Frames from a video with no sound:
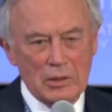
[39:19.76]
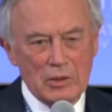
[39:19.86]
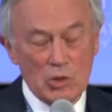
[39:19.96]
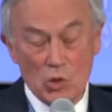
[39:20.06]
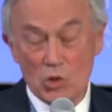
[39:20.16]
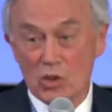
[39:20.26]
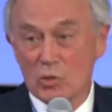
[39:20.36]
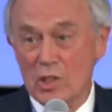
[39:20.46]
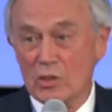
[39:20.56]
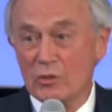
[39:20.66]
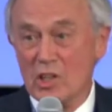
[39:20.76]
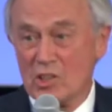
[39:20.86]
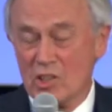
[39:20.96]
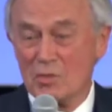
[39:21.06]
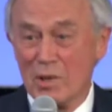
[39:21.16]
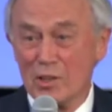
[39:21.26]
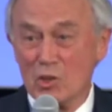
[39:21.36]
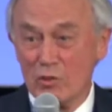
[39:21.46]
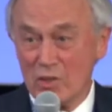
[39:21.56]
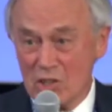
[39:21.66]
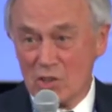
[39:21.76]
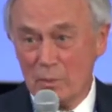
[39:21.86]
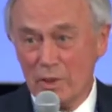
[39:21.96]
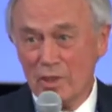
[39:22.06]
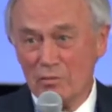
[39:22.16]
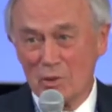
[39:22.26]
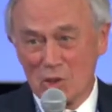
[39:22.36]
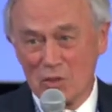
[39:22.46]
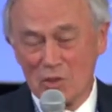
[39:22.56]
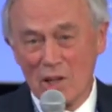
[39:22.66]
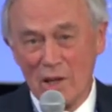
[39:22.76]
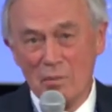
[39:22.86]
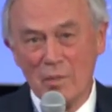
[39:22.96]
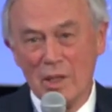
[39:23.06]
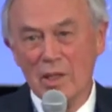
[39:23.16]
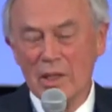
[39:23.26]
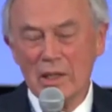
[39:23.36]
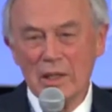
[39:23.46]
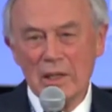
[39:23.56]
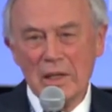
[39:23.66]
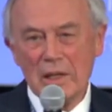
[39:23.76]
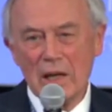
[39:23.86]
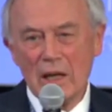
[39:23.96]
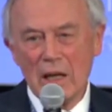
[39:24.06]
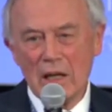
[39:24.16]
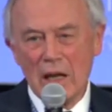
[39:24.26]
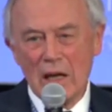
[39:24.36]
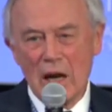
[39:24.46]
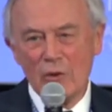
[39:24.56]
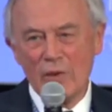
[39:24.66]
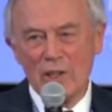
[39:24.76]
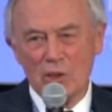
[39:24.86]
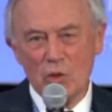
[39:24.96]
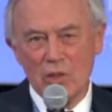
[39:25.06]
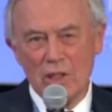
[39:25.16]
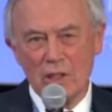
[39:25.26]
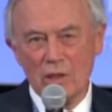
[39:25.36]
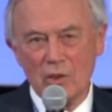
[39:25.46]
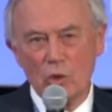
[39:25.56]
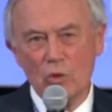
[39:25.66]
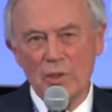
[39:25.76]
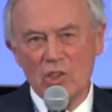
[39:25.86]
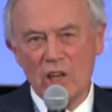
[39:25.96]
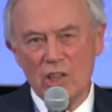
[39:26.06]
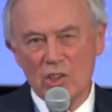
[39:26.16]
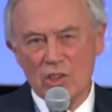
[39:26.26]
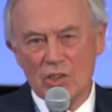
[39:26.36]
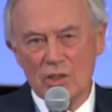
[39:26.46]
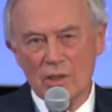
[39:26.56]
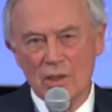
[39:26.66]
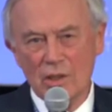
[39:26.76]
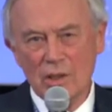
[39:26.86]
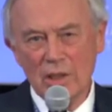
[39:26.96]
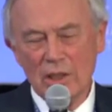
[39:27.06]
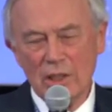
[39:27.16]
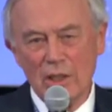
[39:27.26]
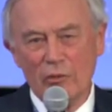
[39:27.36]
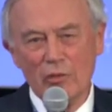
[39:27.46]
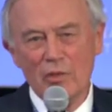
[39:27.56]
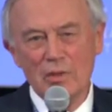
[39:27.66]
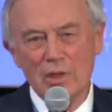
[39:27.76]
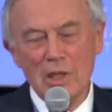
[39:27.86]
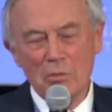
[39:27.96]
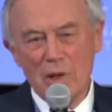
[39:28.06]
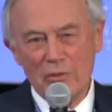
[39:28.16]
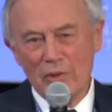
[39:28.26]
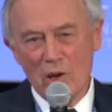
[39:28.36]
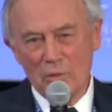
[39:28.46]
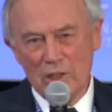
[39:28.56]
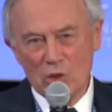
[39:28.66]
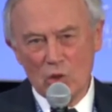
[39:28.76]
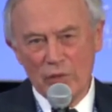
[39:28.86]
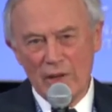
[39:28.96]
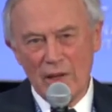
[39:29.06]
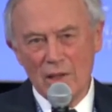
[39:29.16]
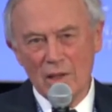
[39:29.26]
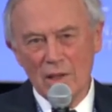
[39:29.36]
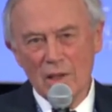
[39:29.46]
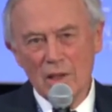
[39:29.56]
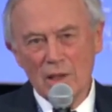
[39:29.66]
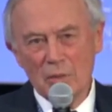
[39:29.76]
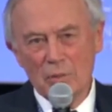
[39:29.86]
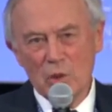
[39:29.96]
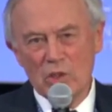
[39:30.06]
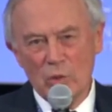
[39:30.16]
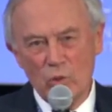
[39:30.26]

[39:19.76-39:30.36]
There's all sorts of ways of phrasing this, but I'll do it very simply because of time. How far do you think there will be changes if by foul means or fair, Putin